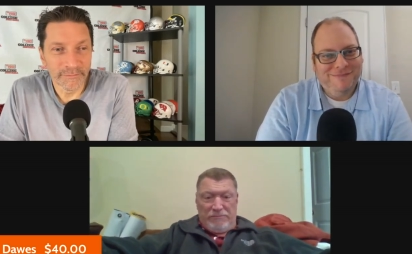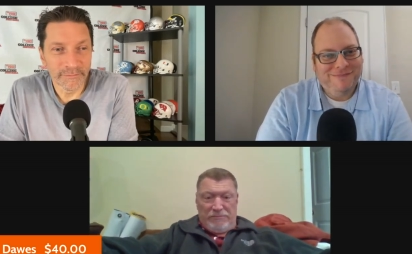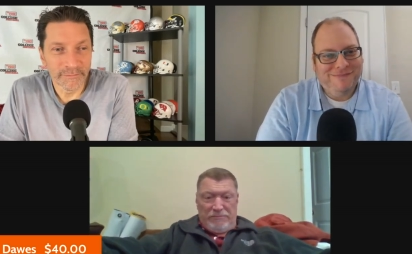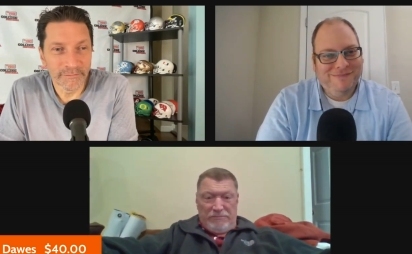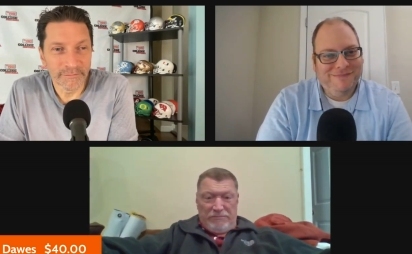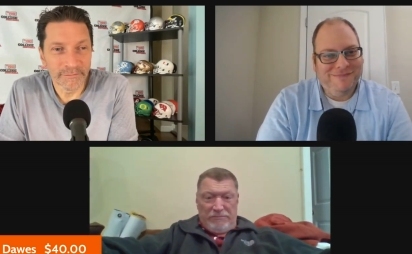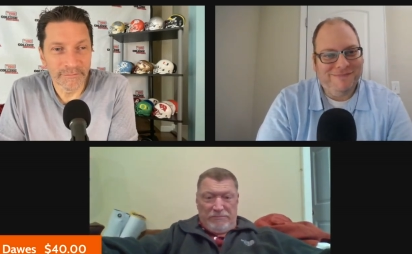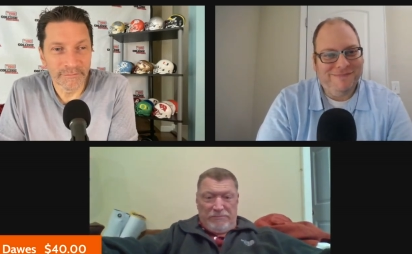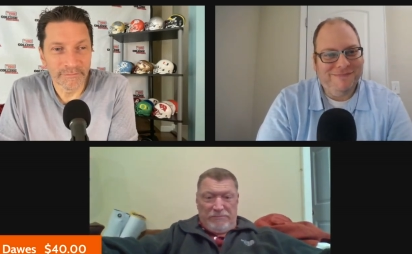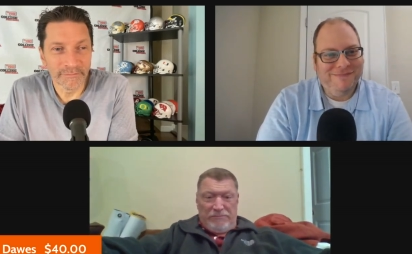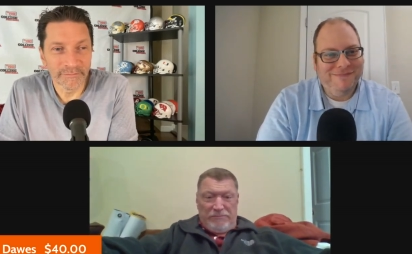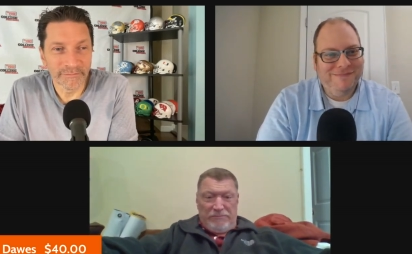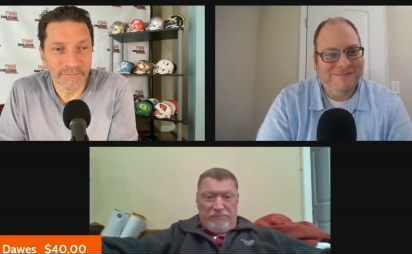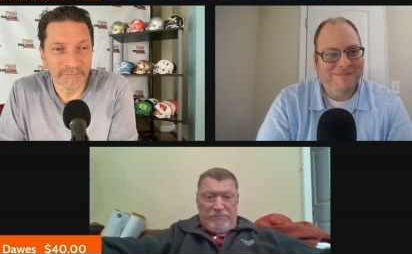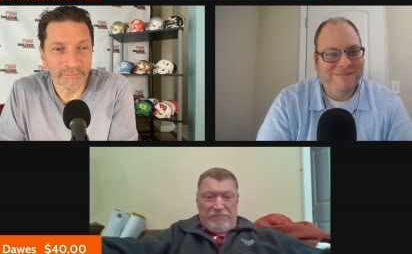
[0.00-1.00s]

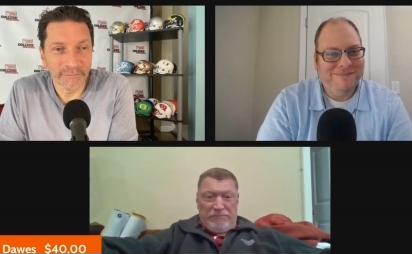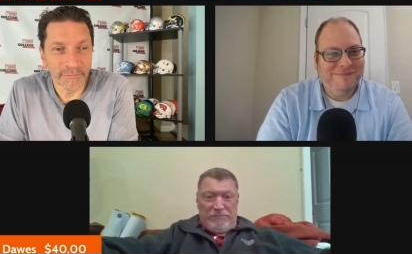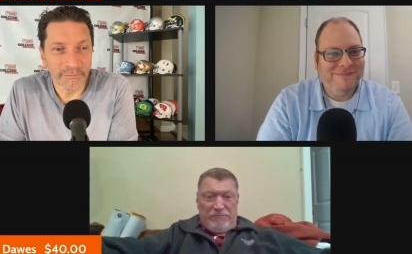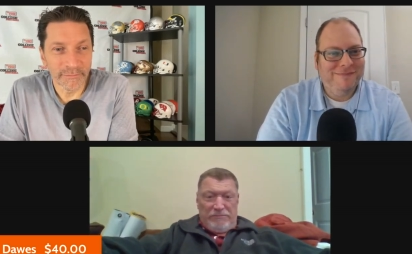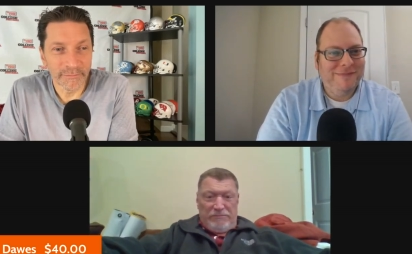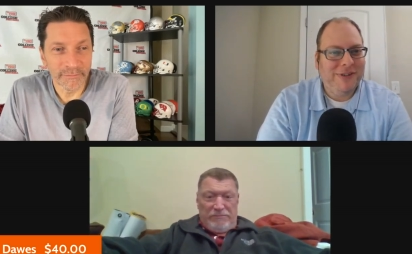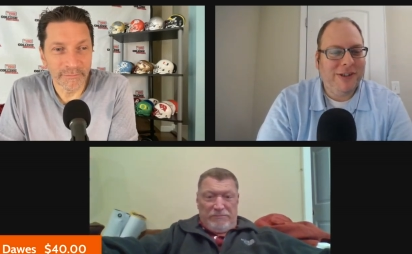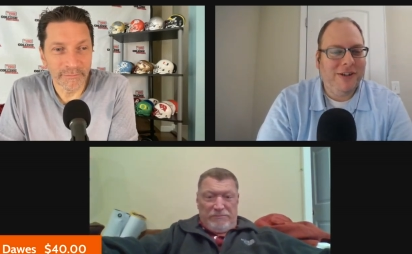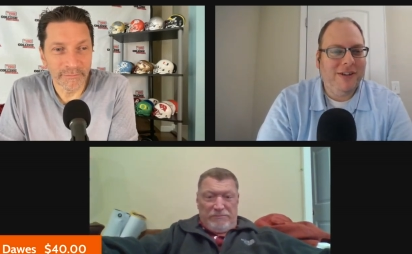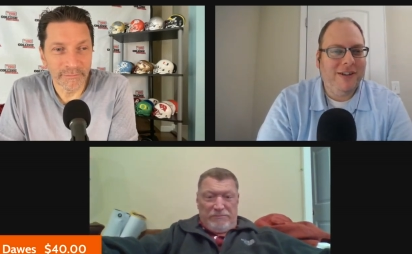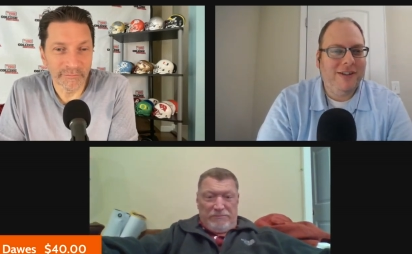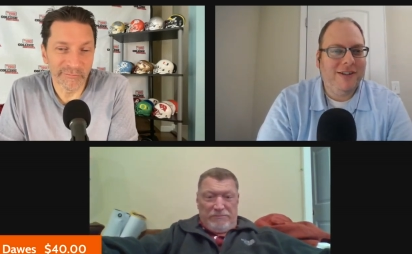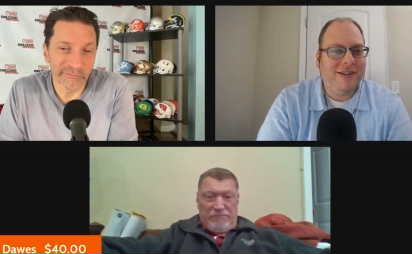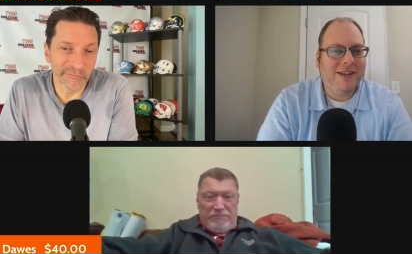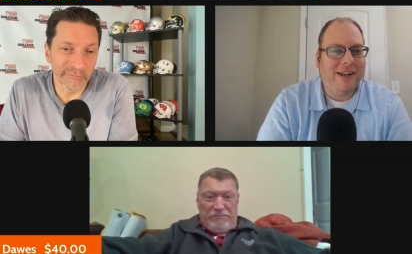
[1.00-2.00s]
Speaker 1: Hmm. So
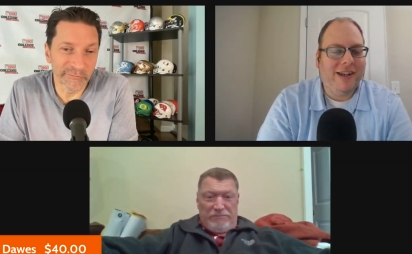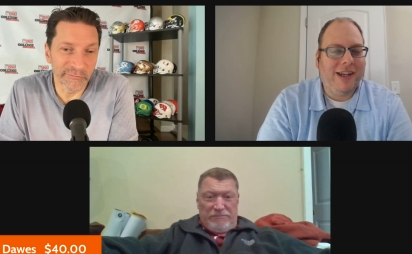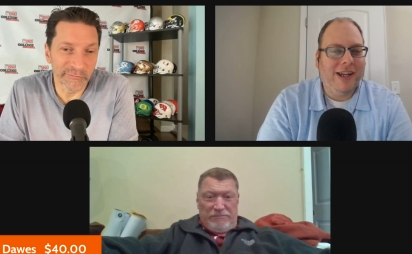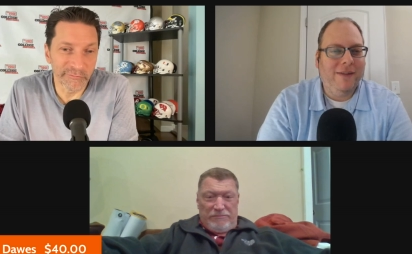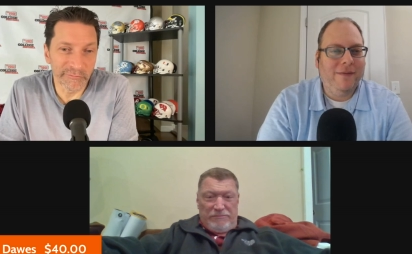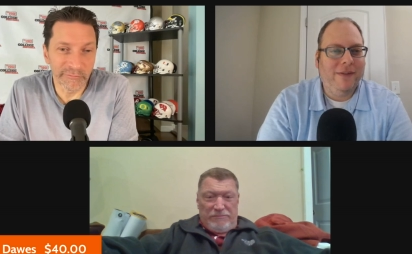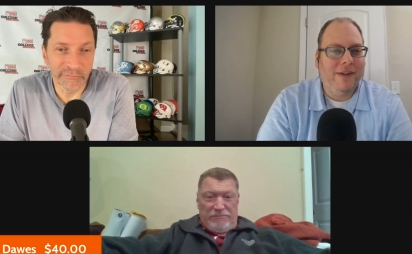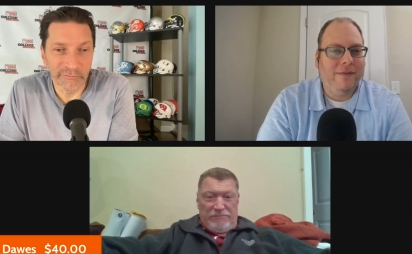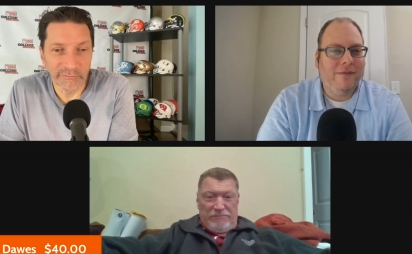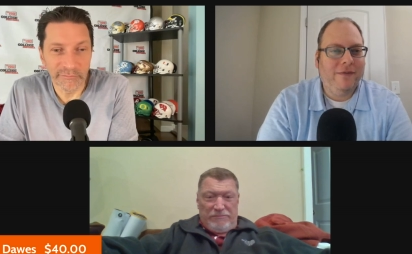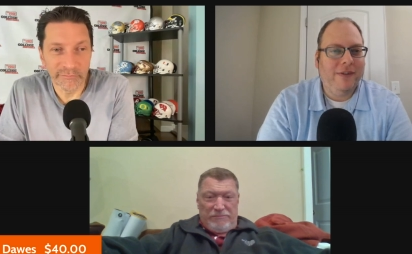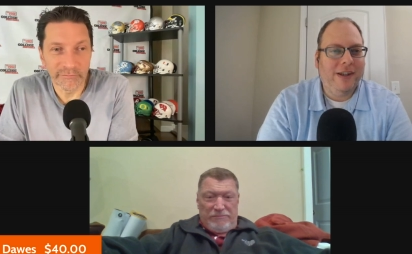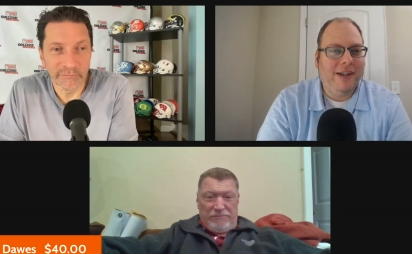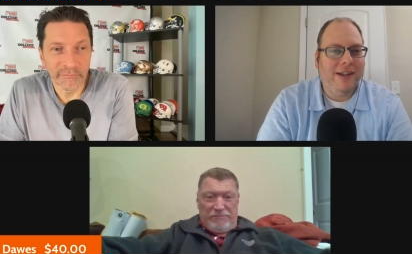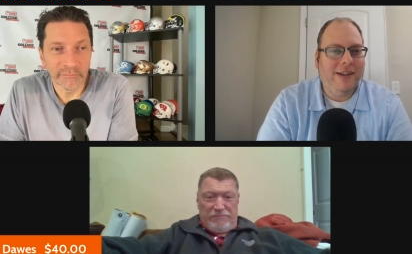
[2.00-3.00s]
you just like if if
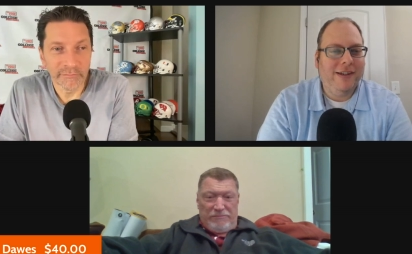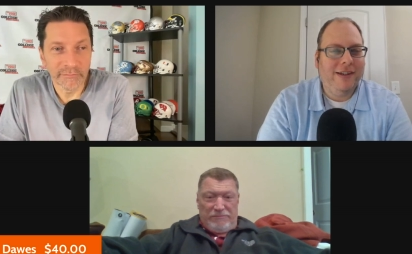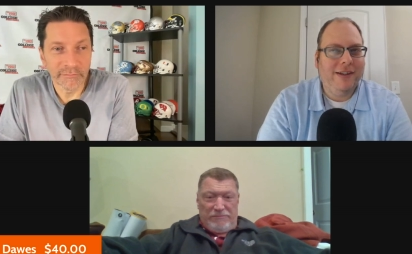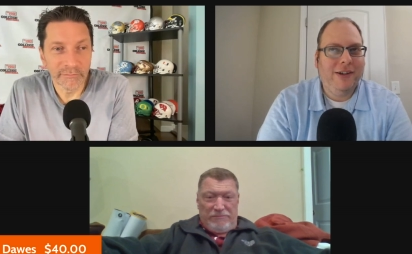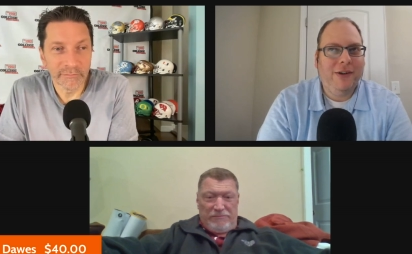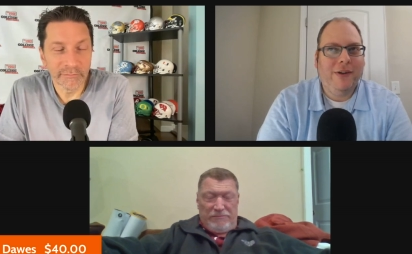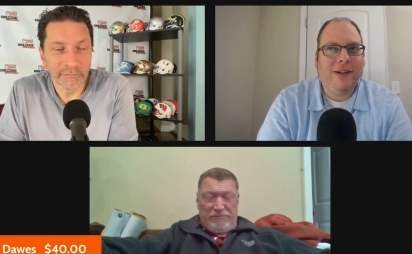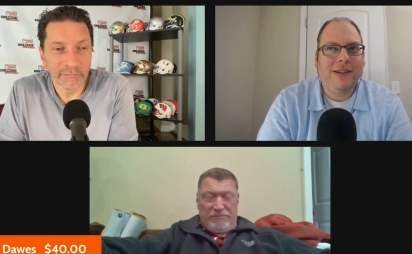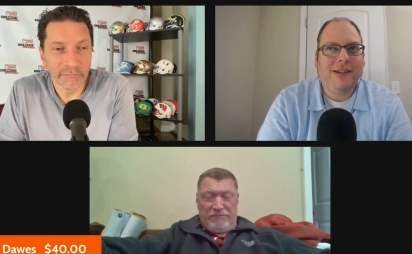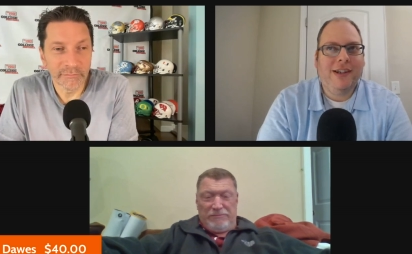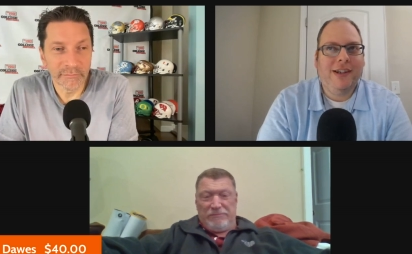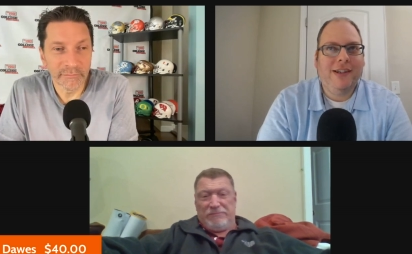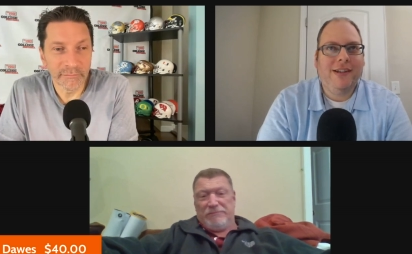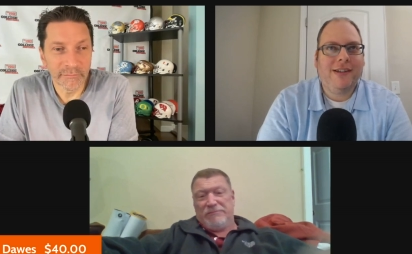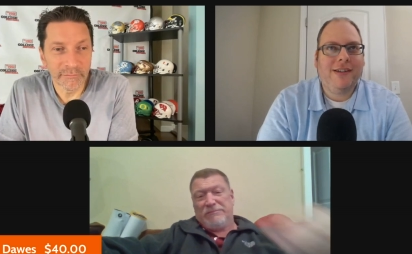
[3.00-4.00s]
uh,
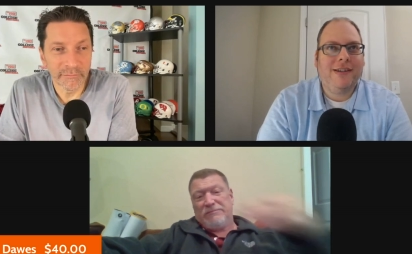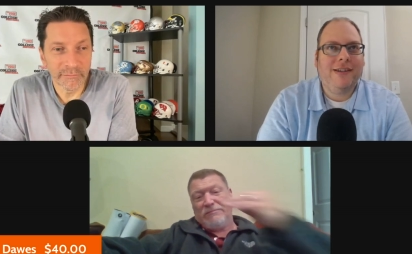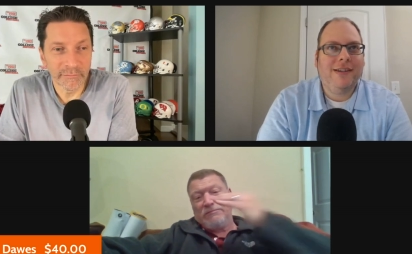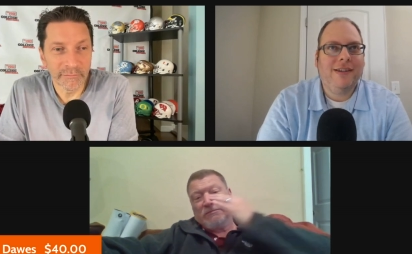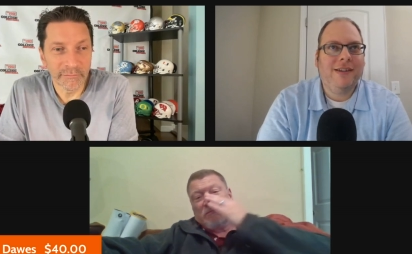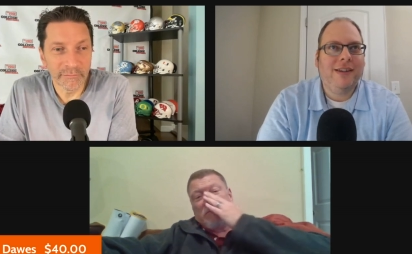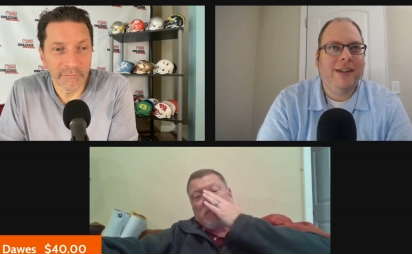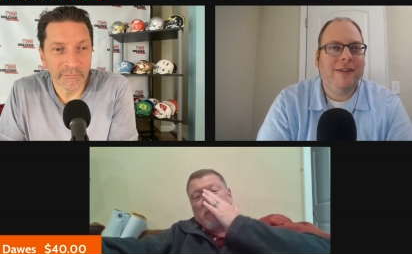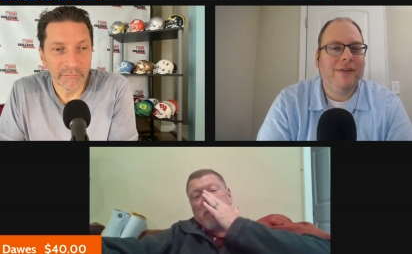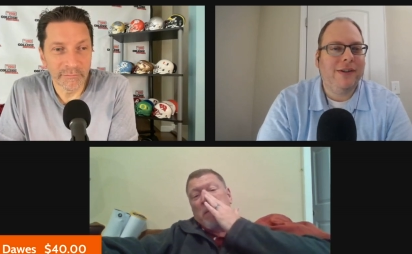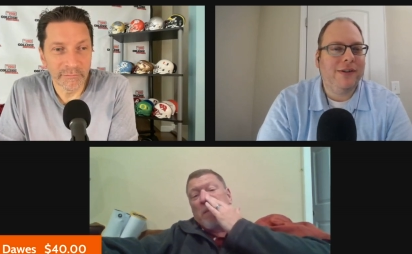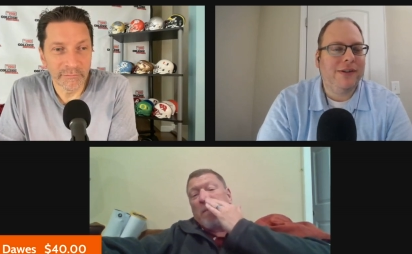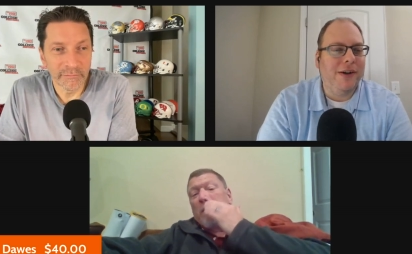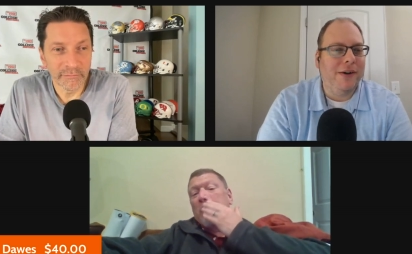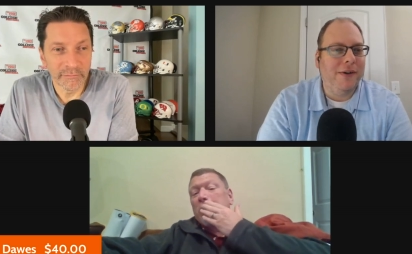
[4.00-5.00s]
USC just leaves
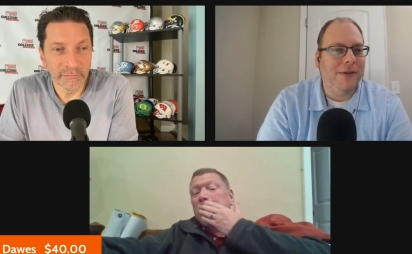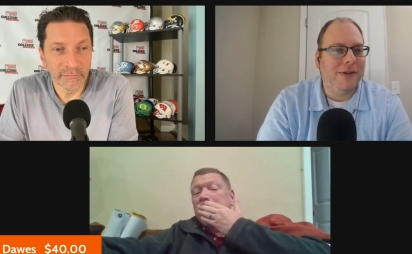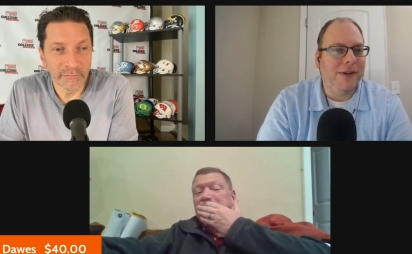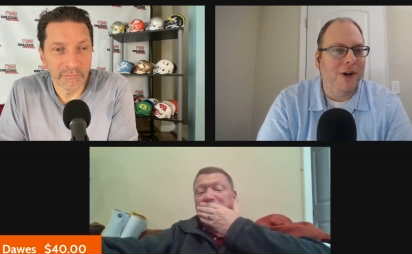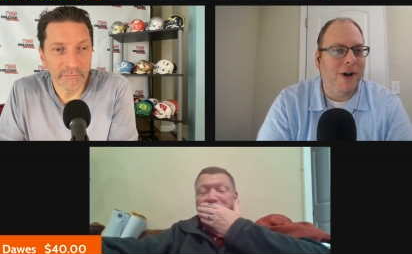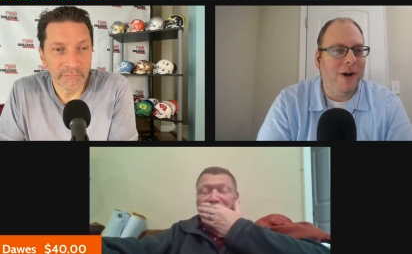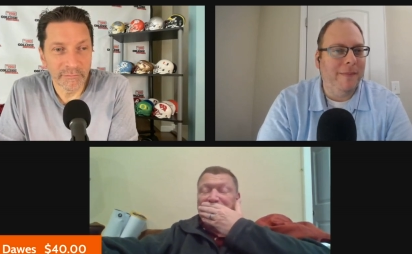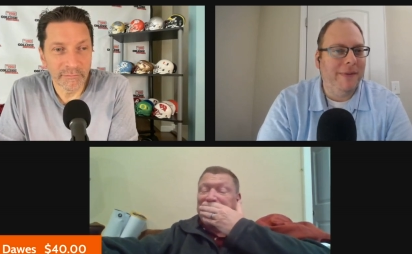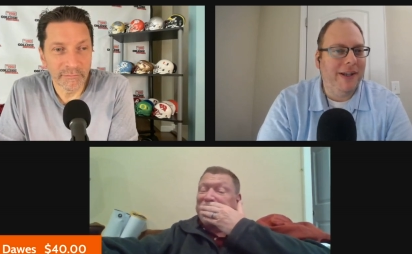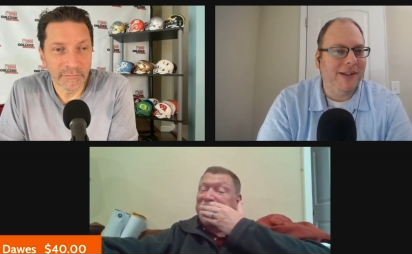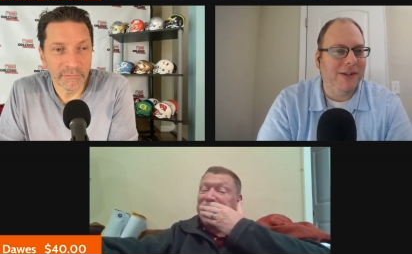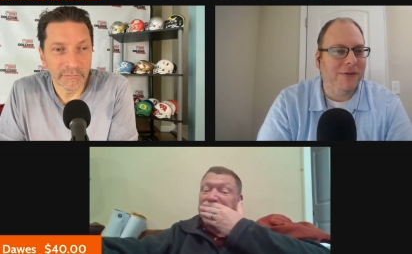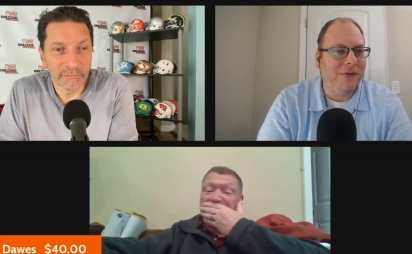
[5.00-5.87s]
their starters at home and doesn't